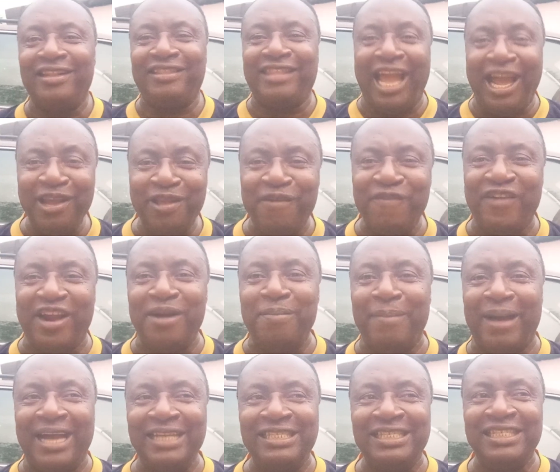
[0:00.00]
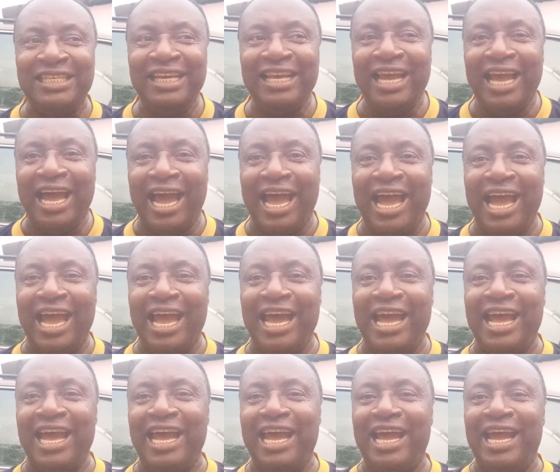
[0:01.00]
Thank you very much.
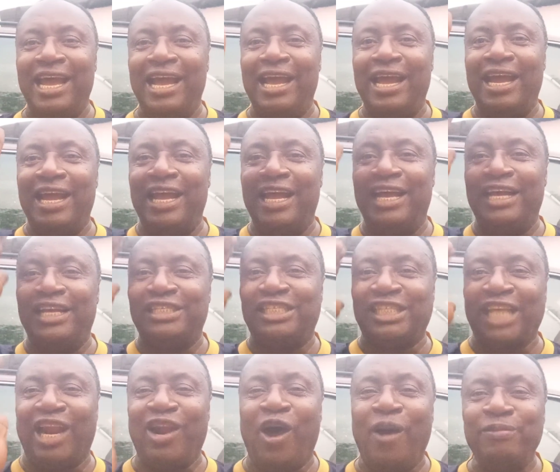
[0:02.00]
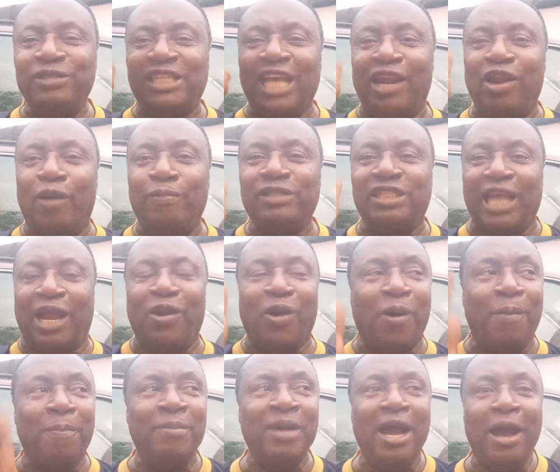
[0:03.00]
Uh, shalom, shalom,
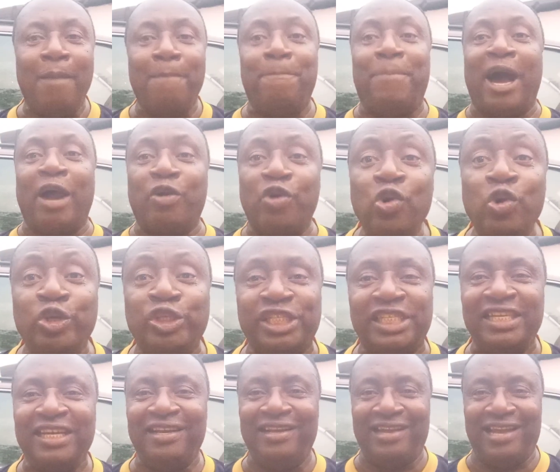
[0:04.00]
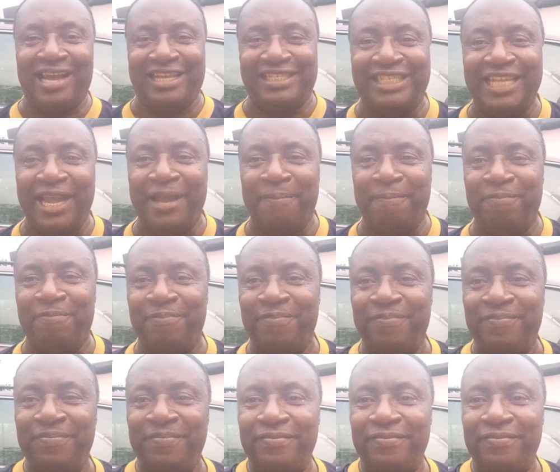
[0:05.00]
shalom. Baruch Hashem.